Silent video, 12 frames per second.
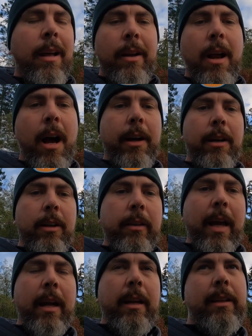knock it all
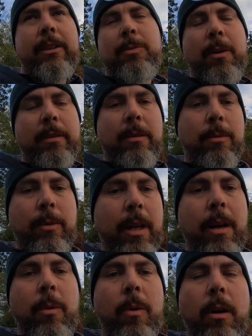down. It just wasn't
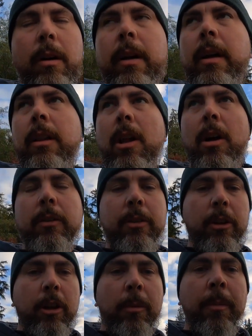gonna work long
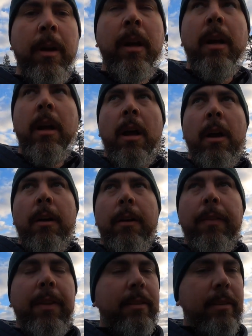term.
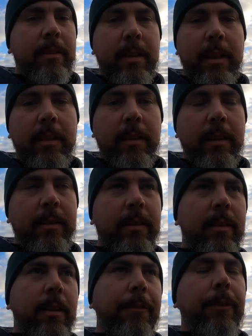This is
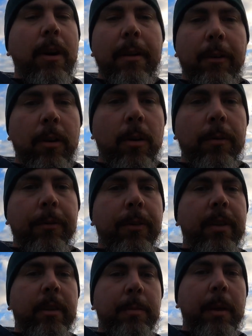the forever home
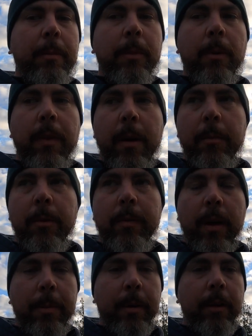for these people. They
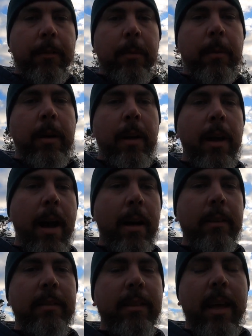moved up here from
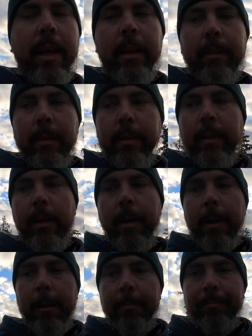out of state,
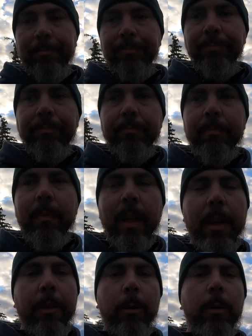and
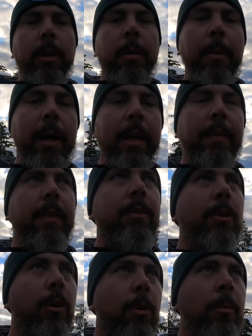they're really making
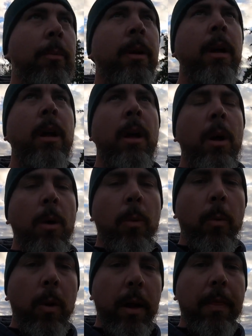this home
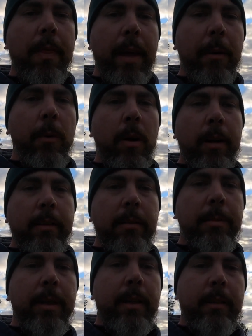what they want it
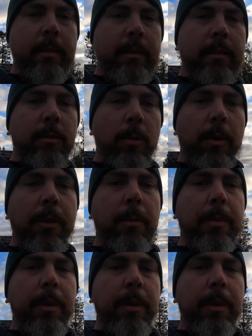to be, because this is where they'll